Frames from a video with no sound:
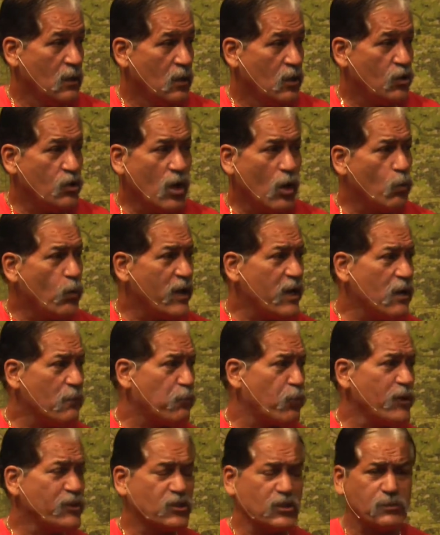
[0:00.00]
You know, we hear
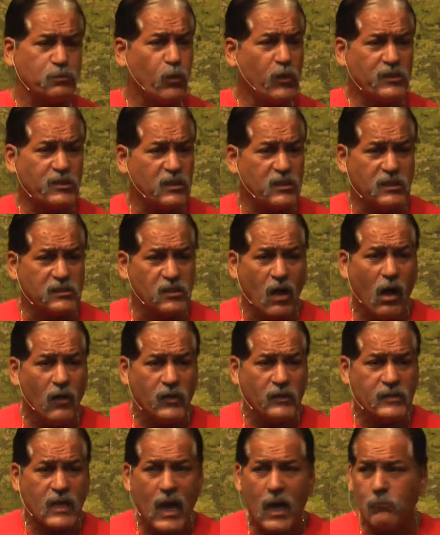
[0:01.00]
preachers preaching this all
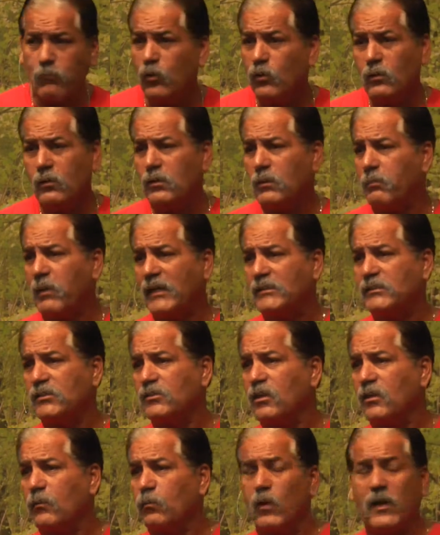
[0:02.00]
the time. Ooh, the blessing's
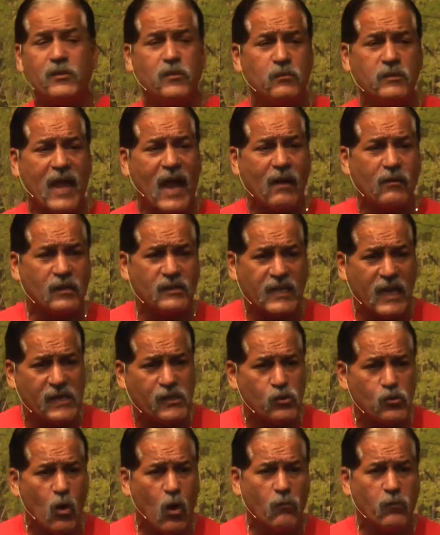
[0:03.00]
going to run you down and take
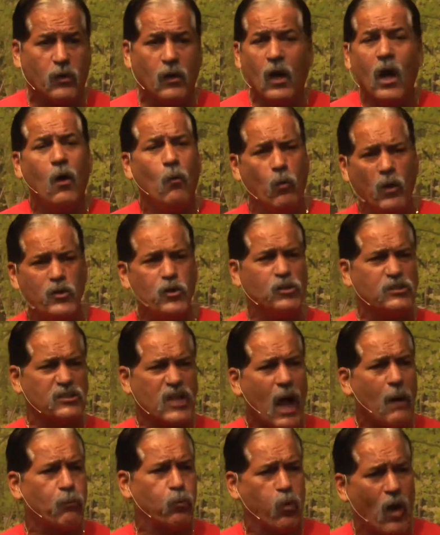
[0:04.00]
you over. When you
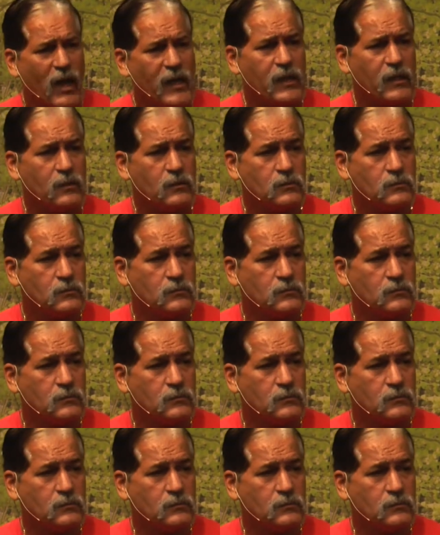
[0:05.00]
stop running,